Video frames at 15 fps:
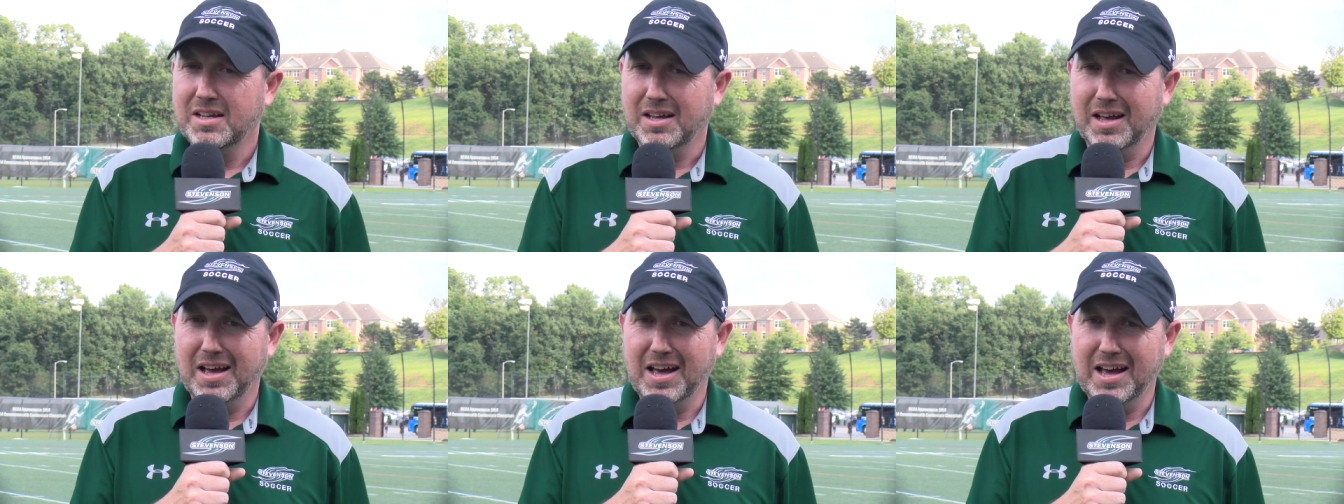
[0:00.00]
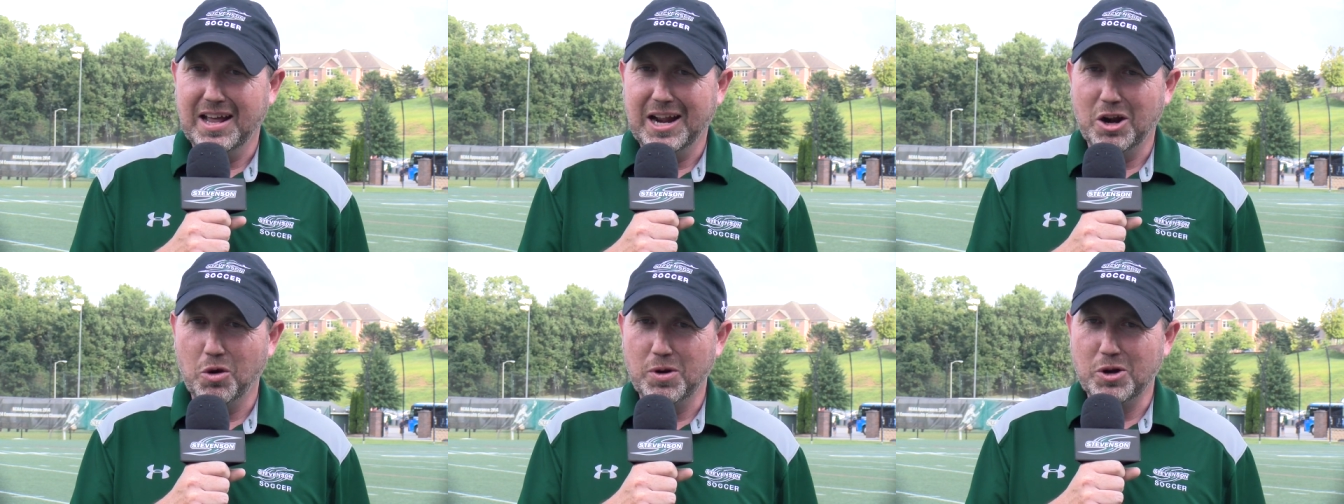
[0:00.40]
Uh,
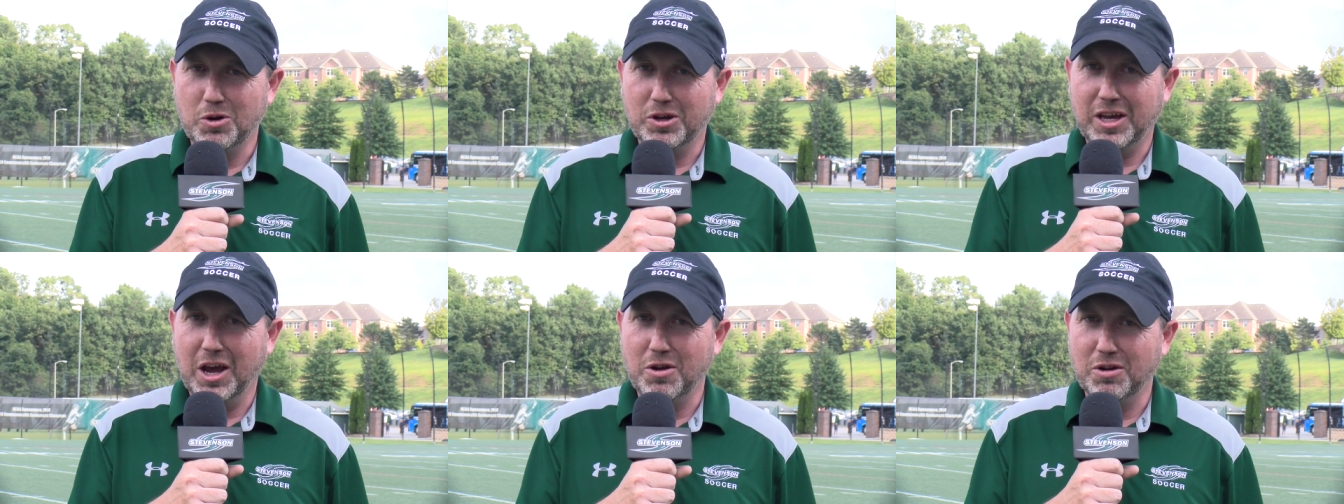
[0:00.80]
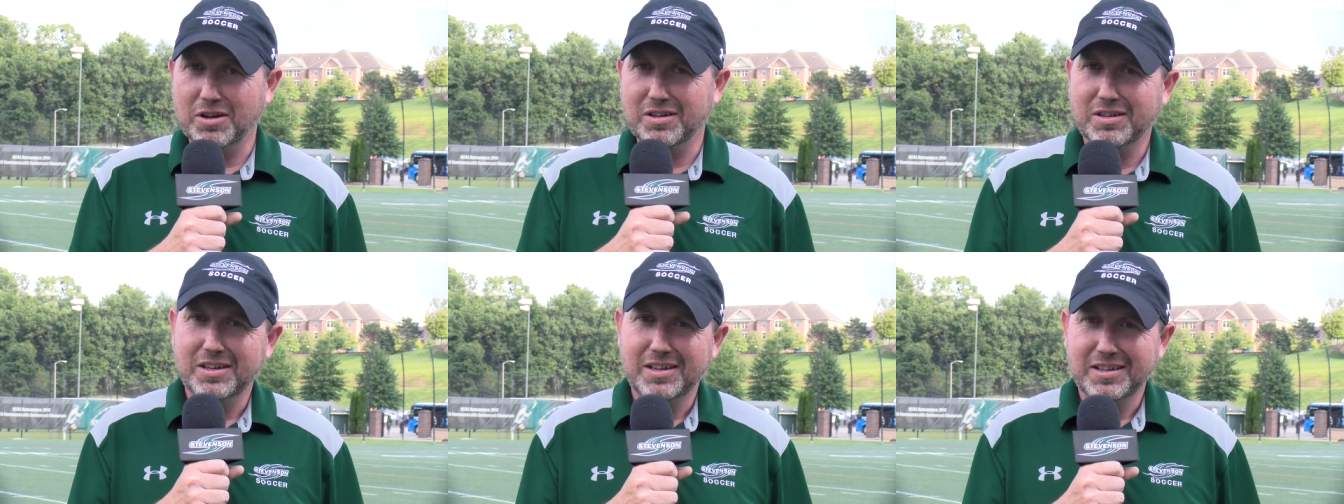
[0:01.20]
and I know we don't count
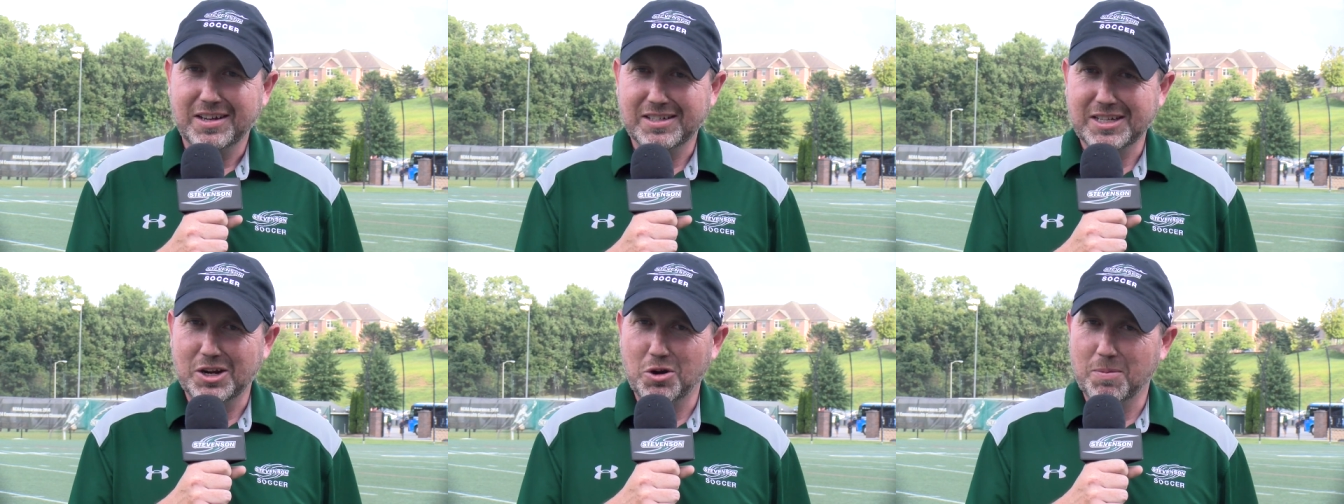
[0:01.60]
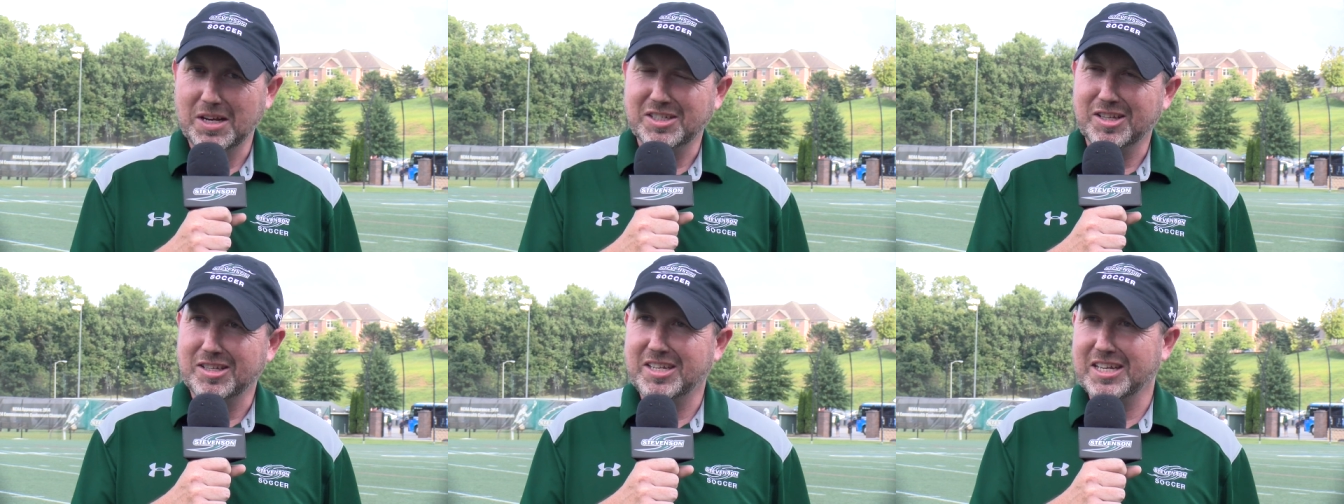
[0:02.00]
because I know my
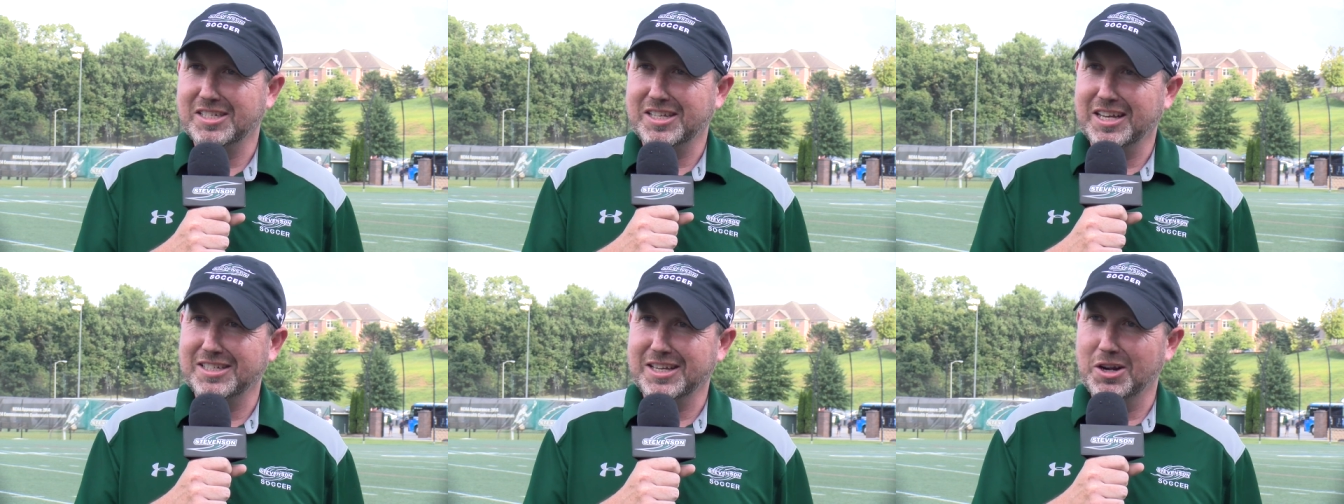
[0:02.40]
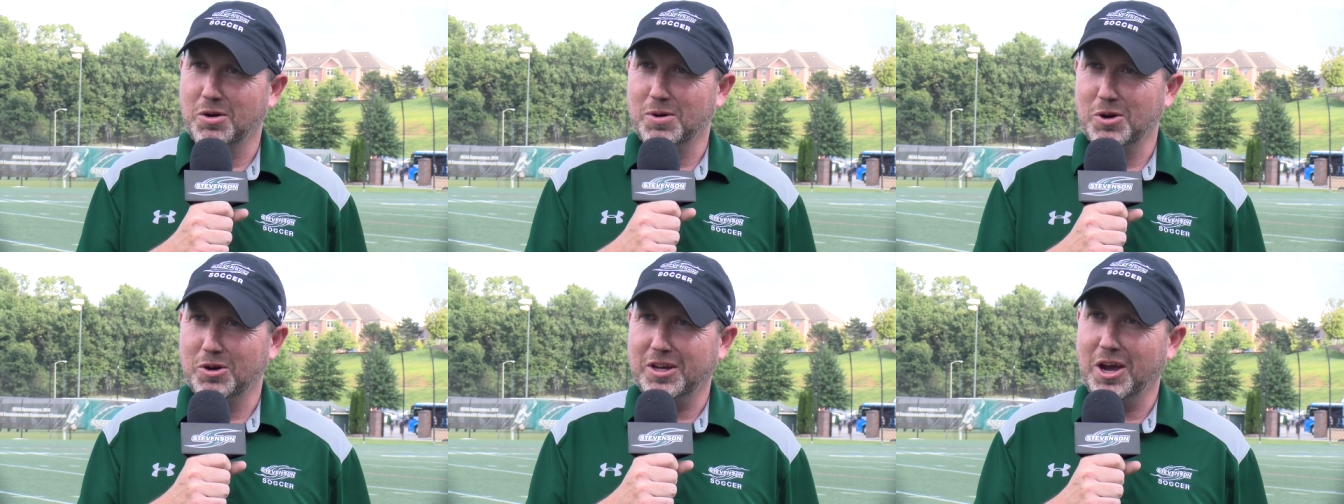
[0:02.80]
statistics. I know
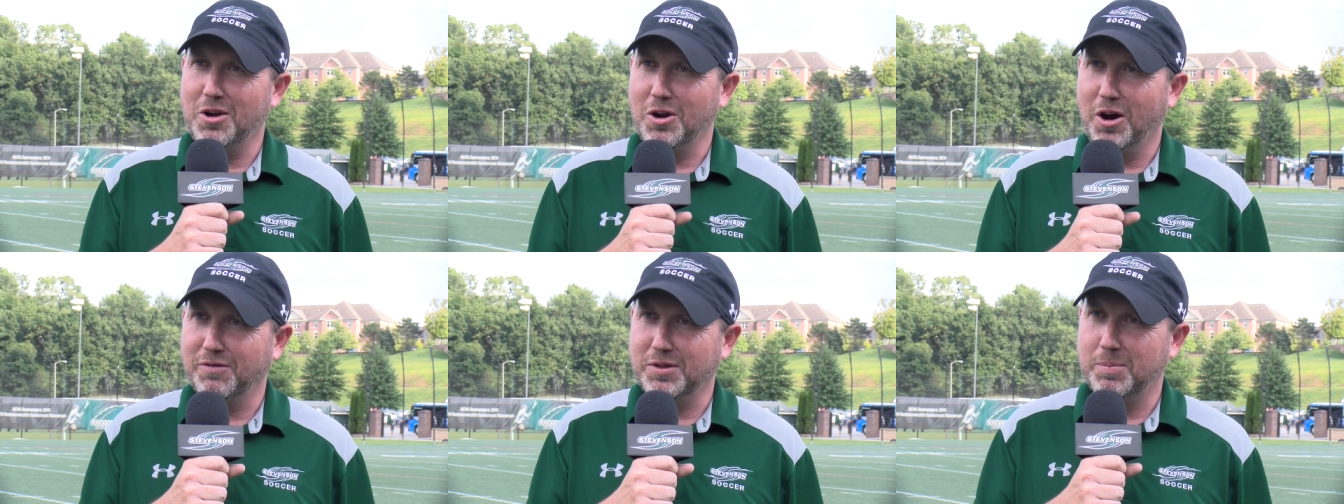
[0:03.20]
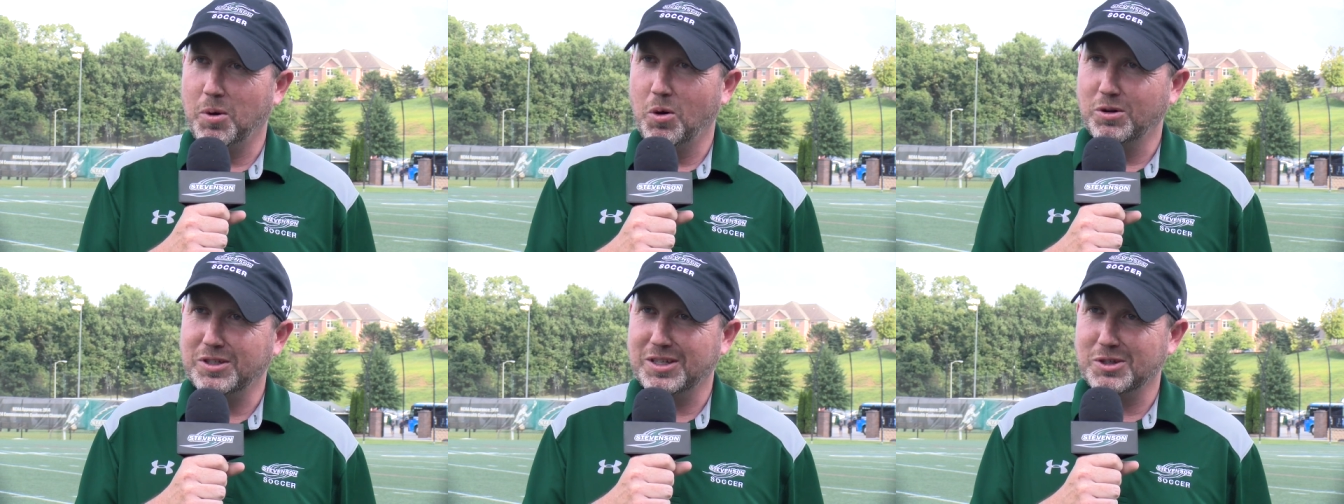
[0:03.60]
we don't count off the
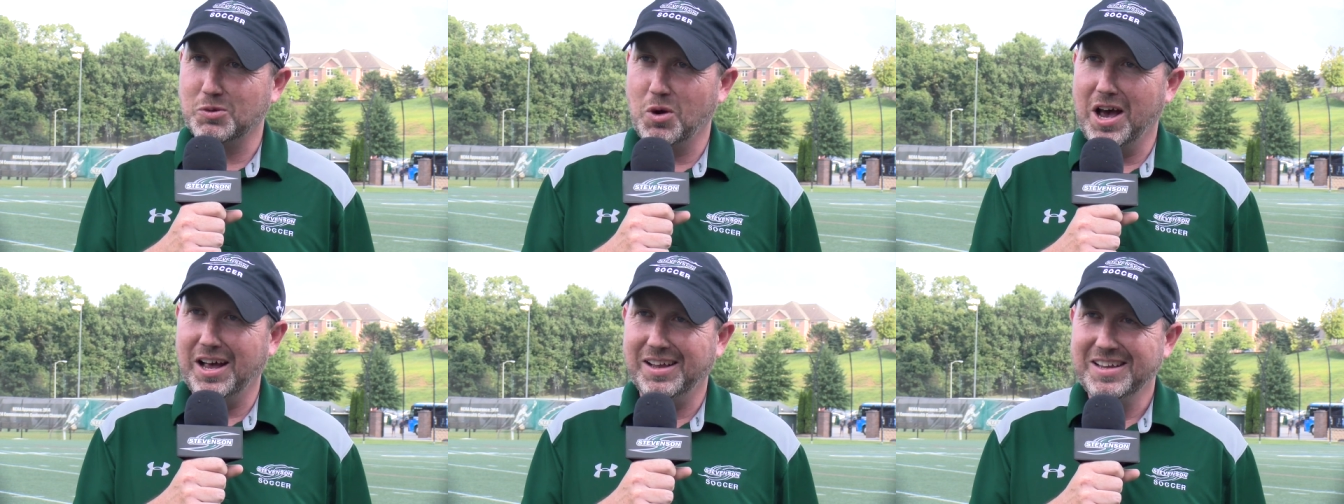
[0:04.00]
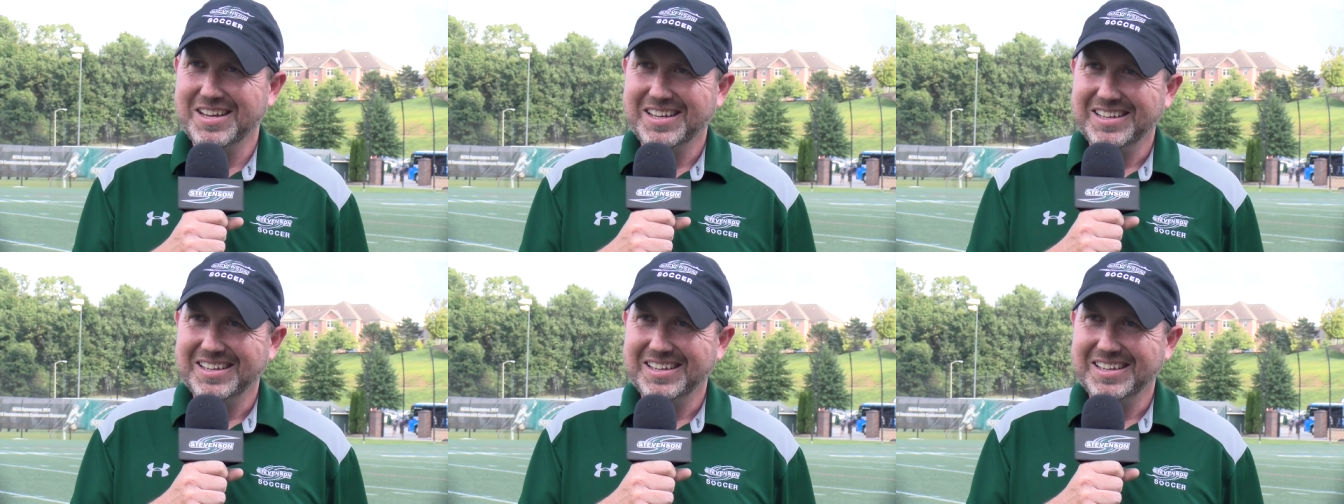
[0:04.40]
post as well